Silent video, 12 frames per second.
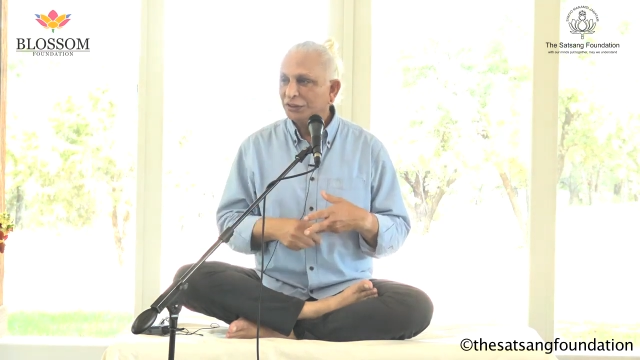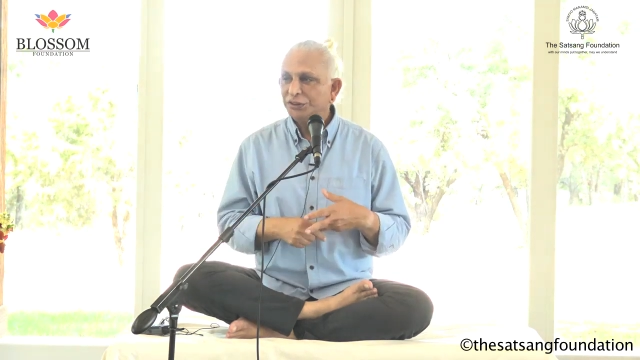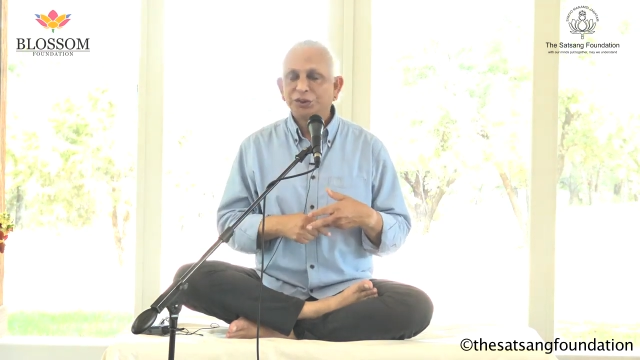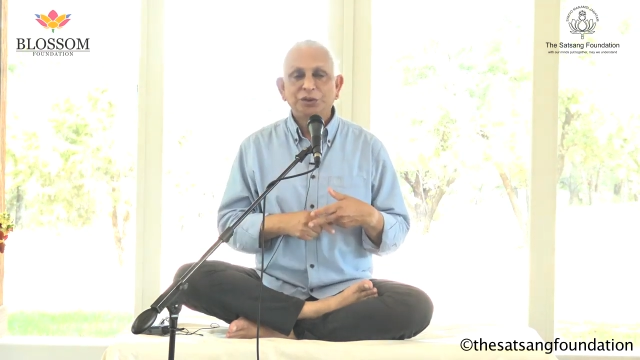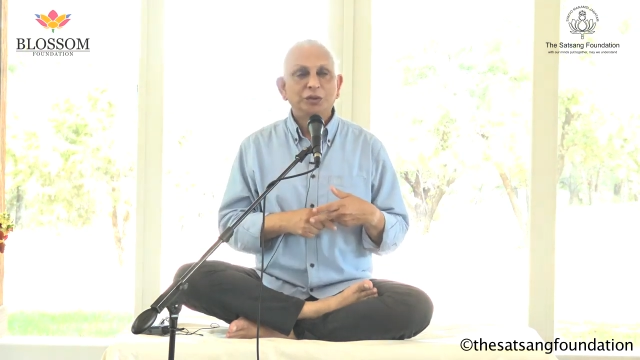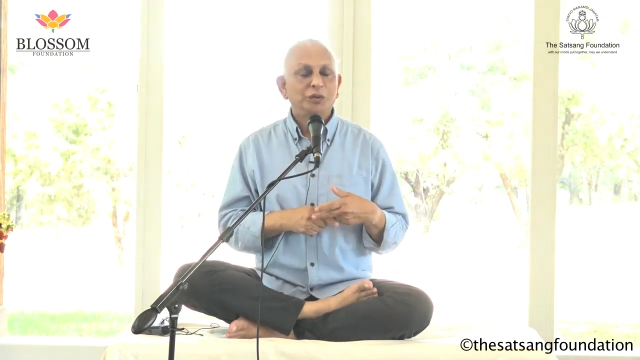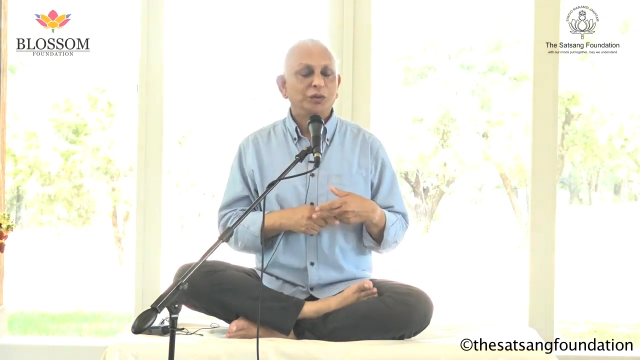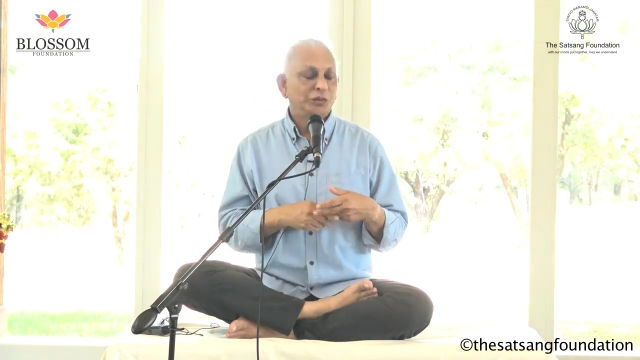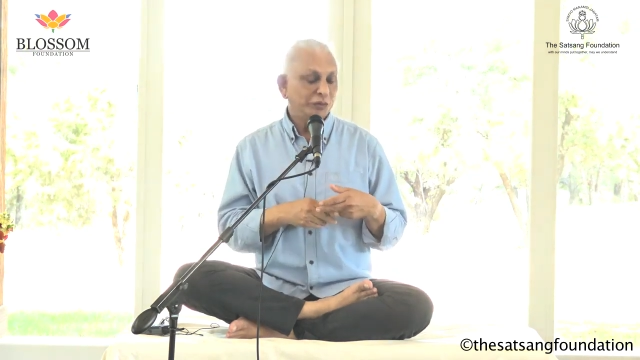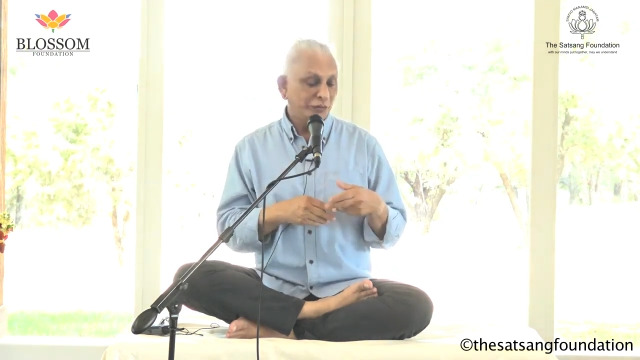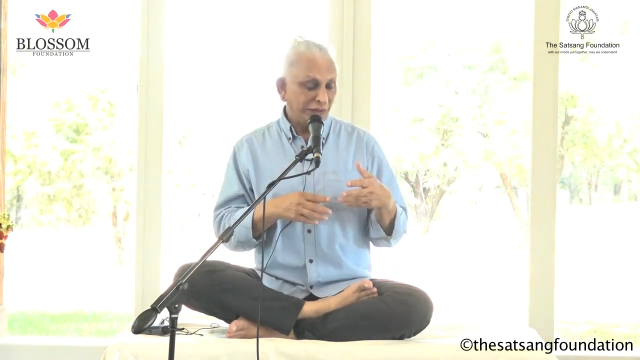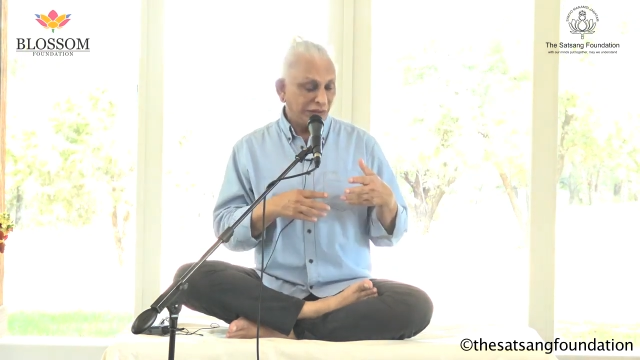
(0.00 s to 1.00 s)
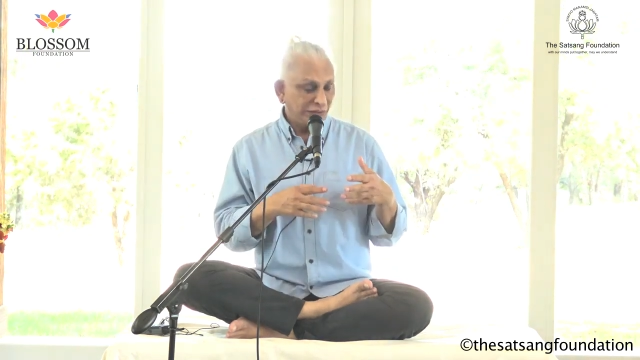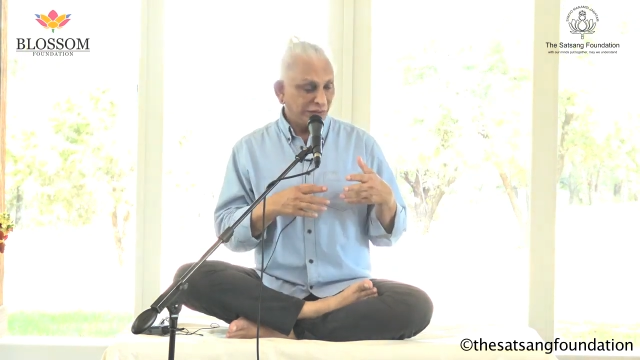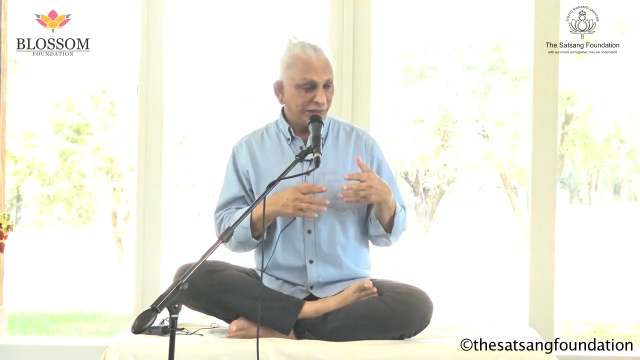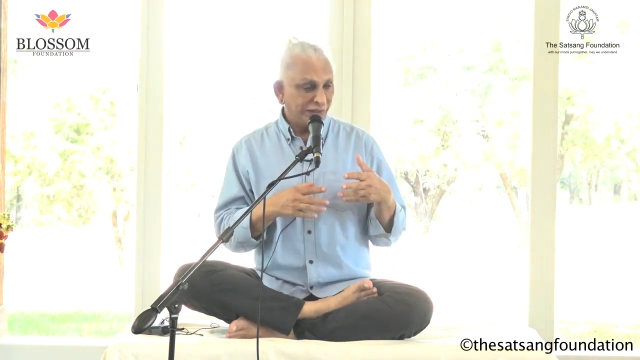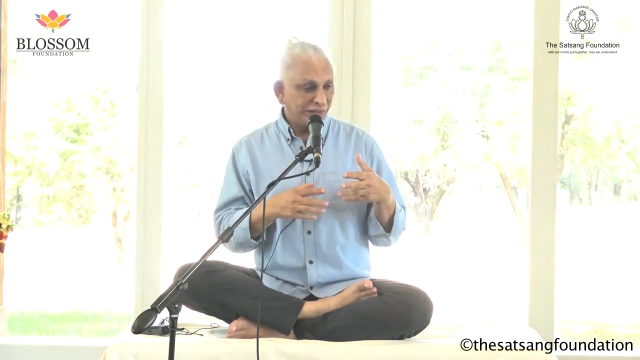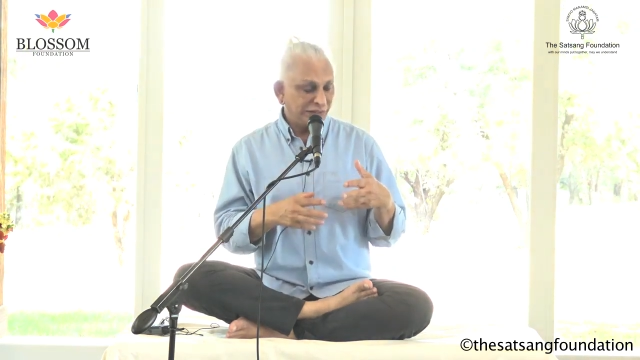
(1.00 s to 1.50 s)
So when
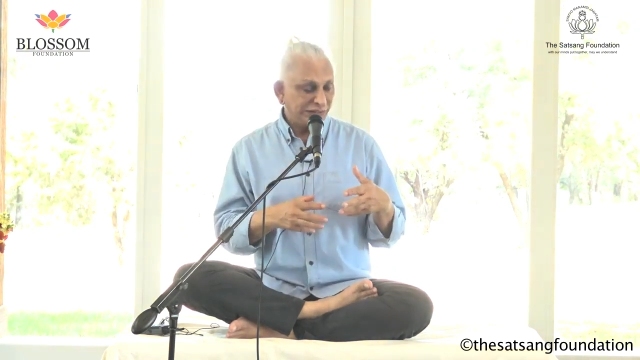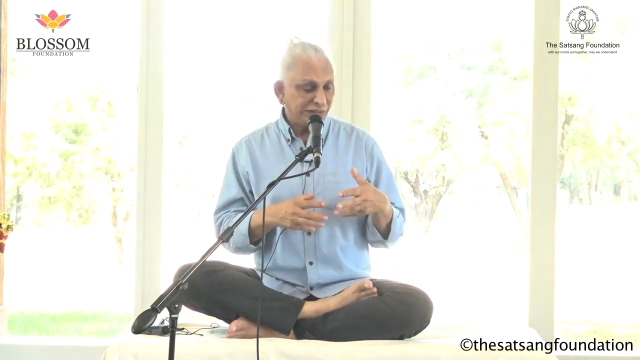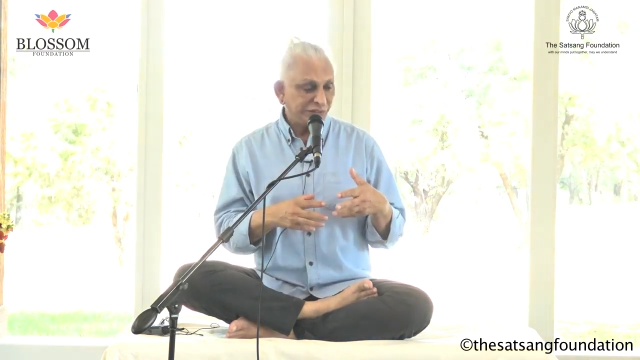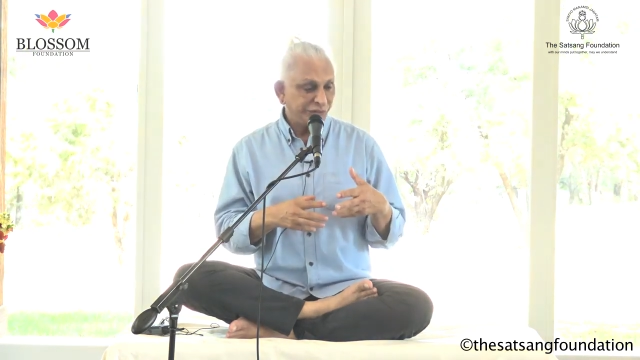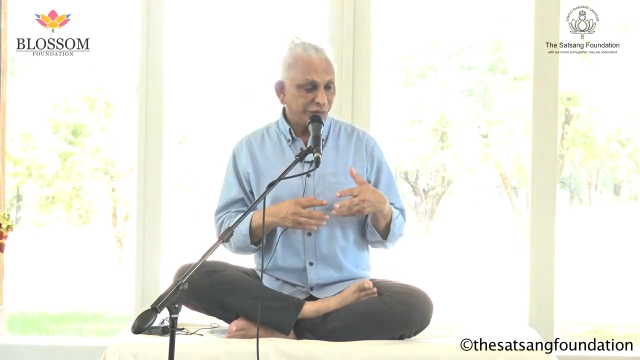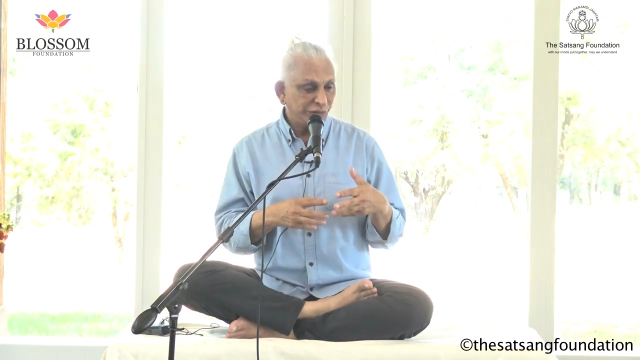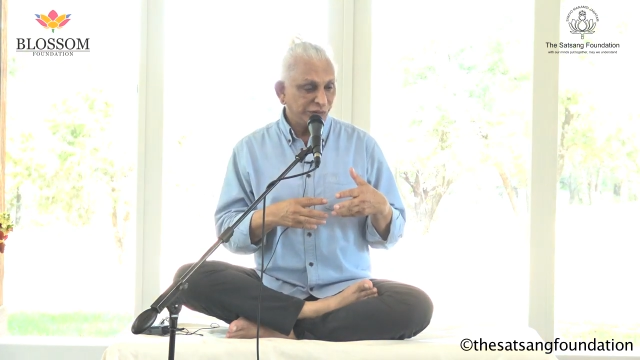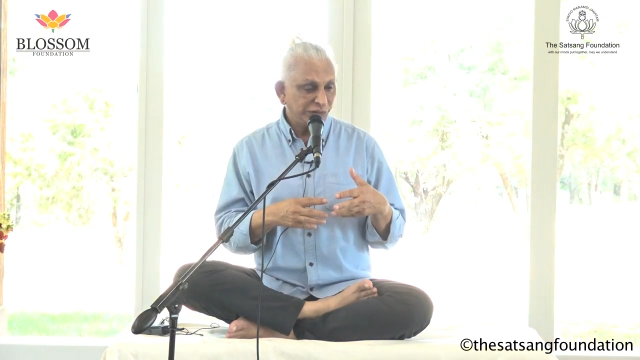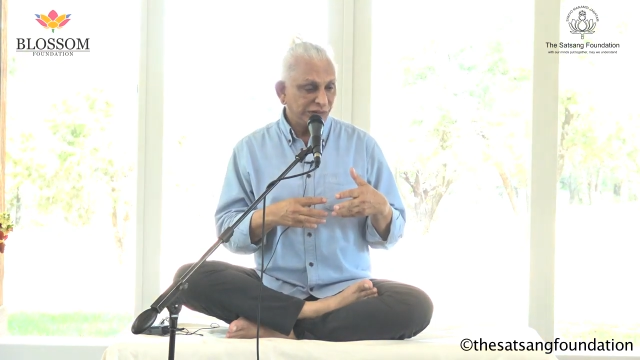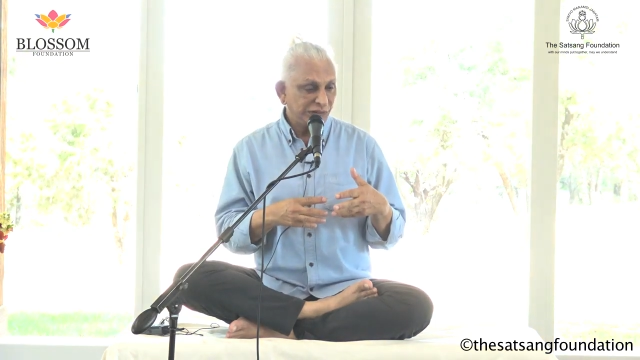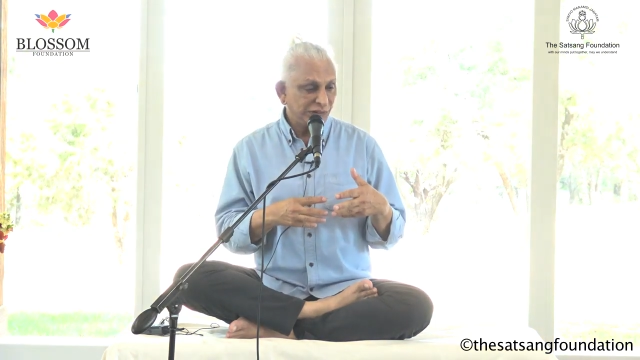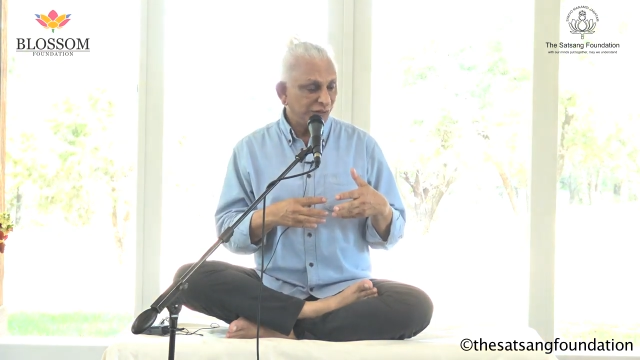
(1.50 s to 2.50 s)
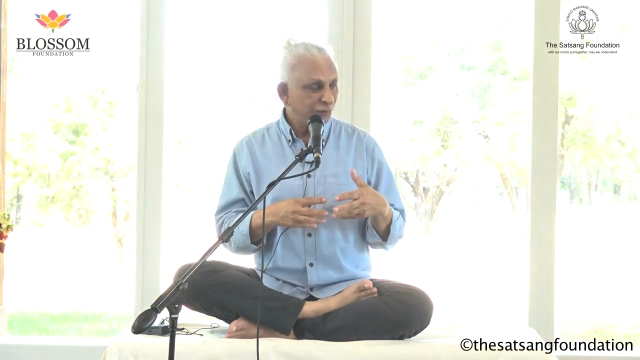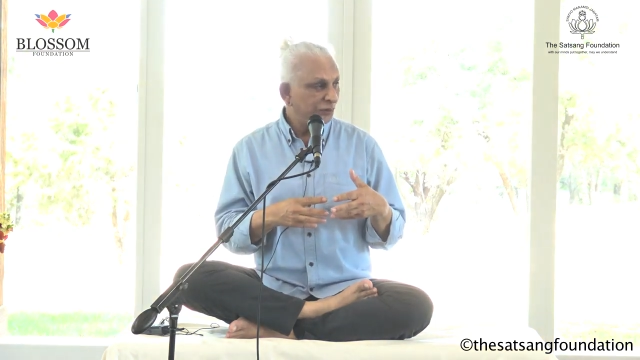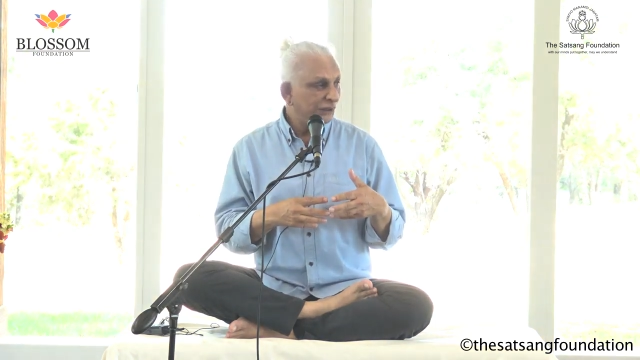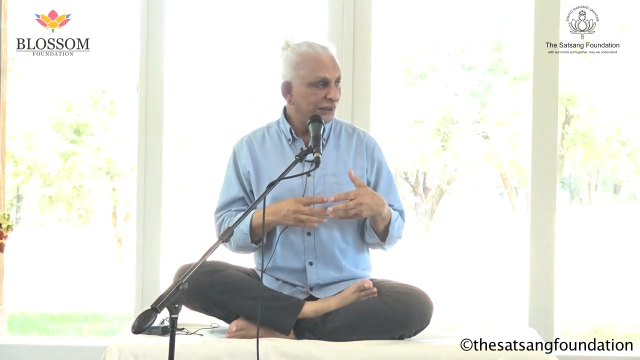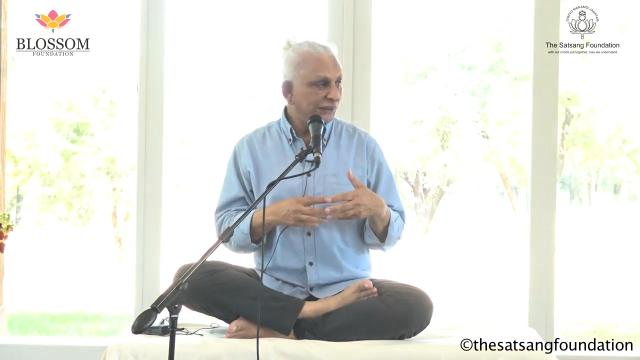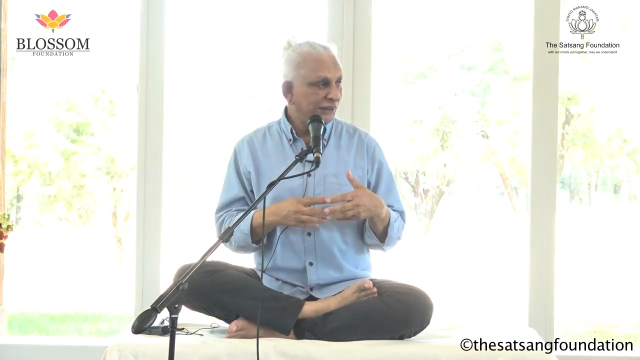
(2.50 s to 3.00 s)
the energy flows in the
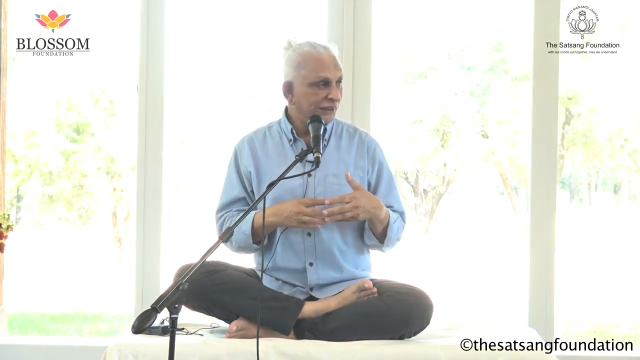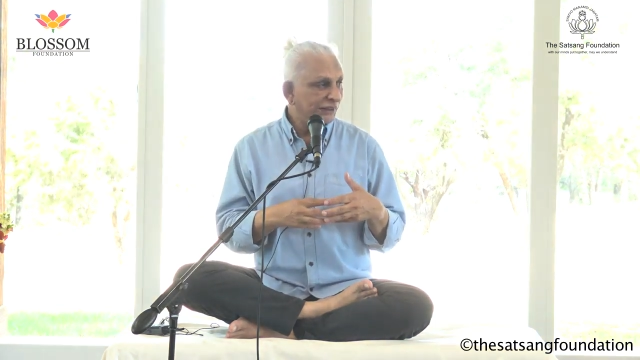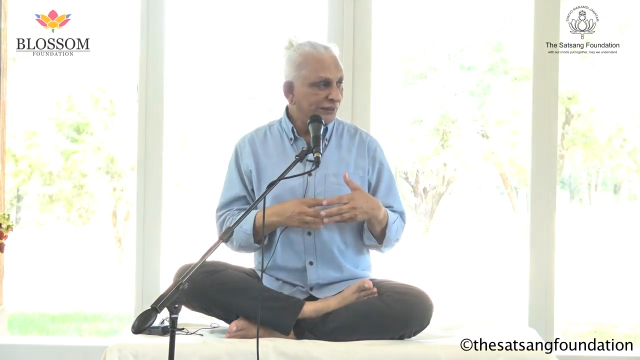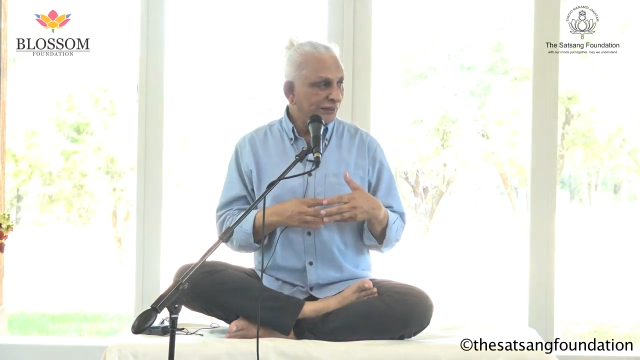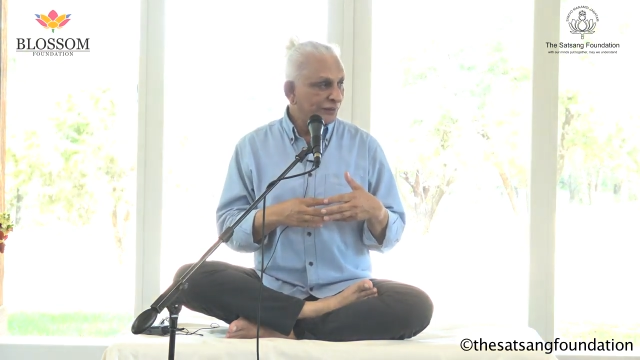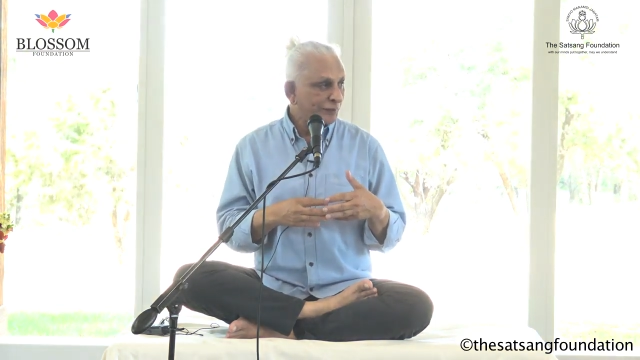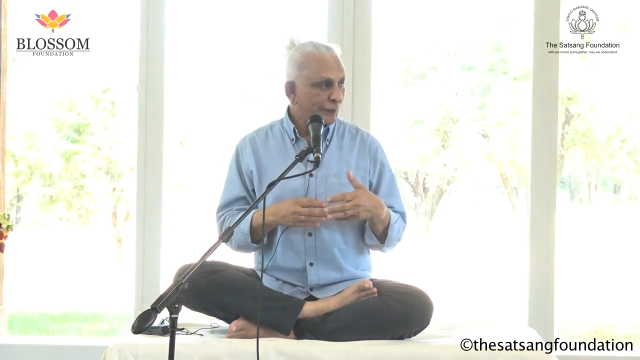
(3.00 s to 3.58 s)
Muladhara,